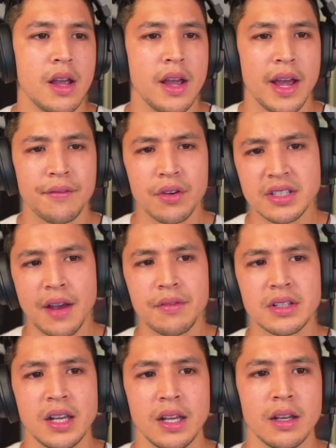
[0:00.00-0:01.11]
And verse
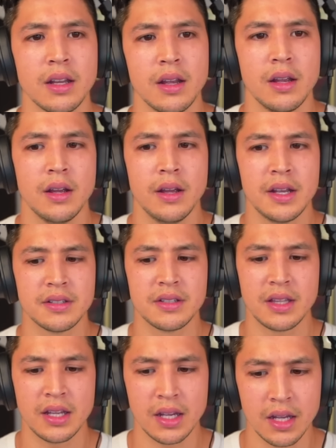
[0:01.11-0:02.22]
17 is
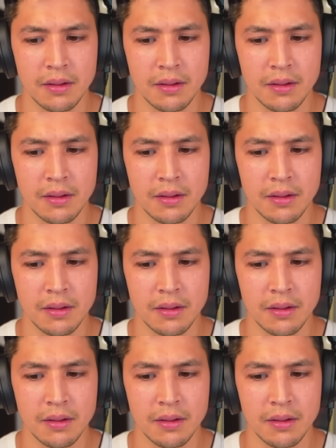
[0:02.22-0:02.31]
the